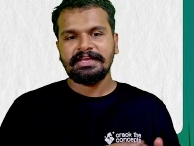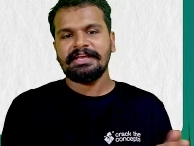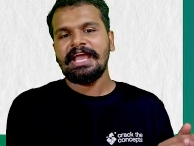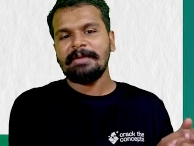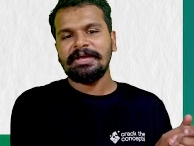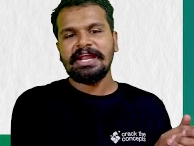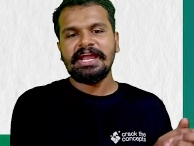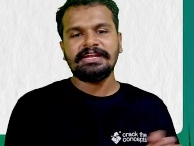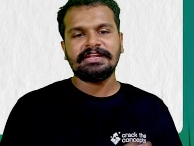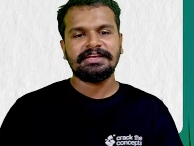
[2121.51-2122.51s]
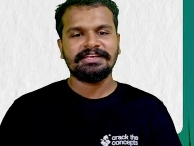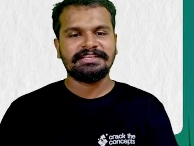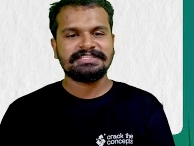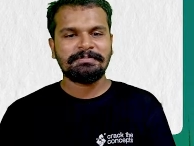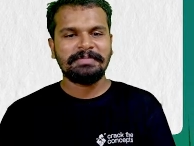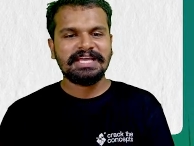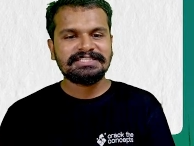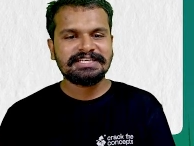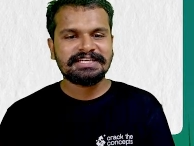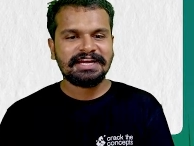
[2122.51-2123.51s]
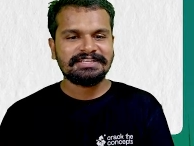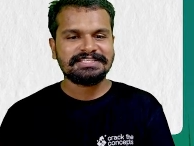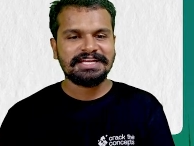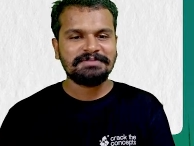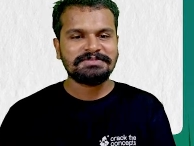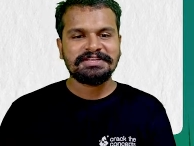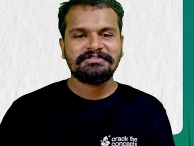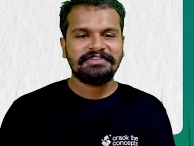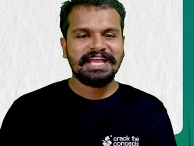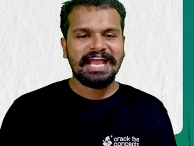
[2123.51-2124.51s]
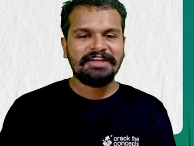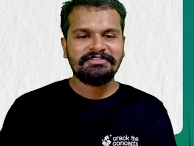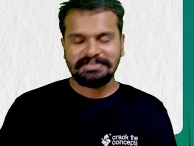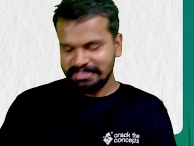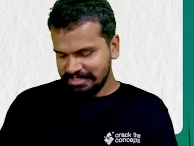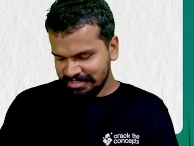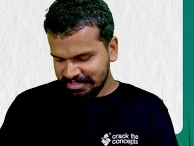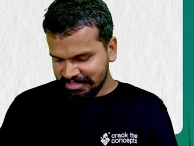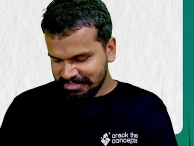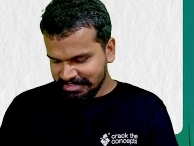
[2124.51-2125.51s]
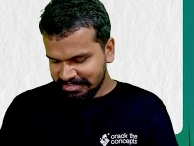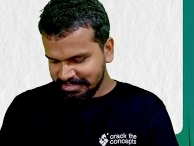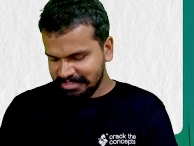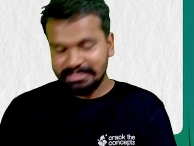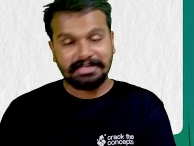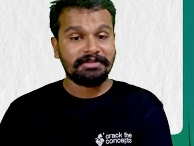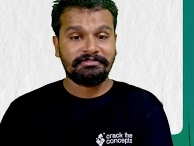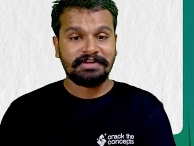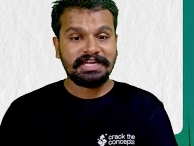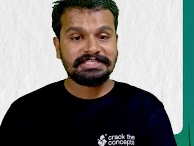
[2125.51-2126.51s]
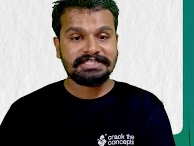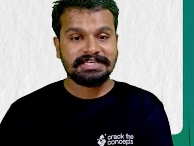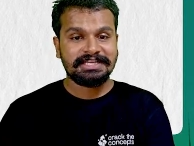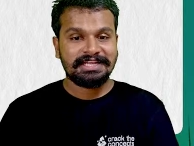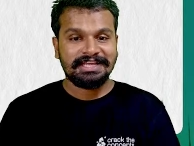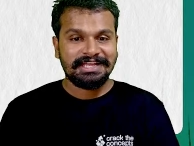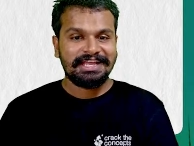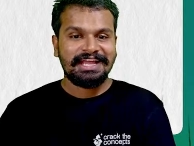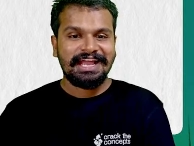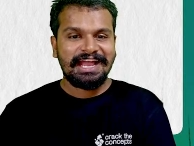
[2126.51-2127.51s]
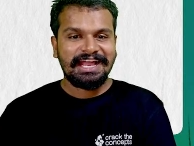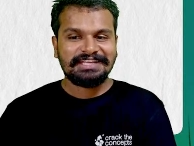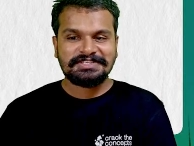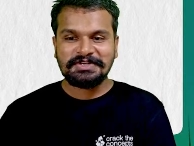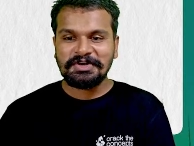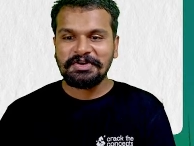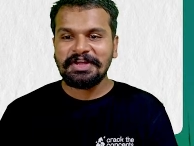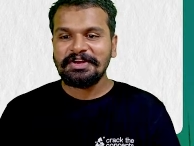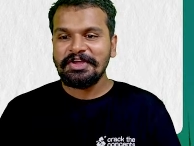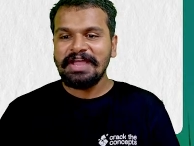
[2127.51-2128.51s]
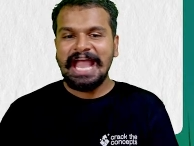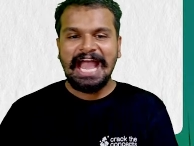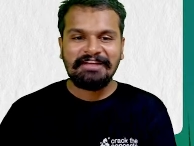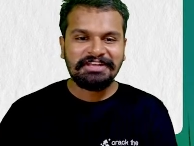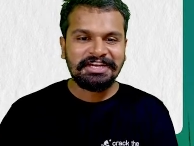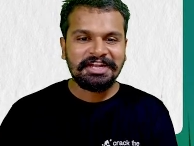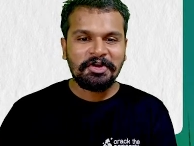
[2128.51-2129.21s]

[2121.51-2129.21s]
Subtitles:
Am I right? Some basic concepts we have just refreshed. So do you have any doubt?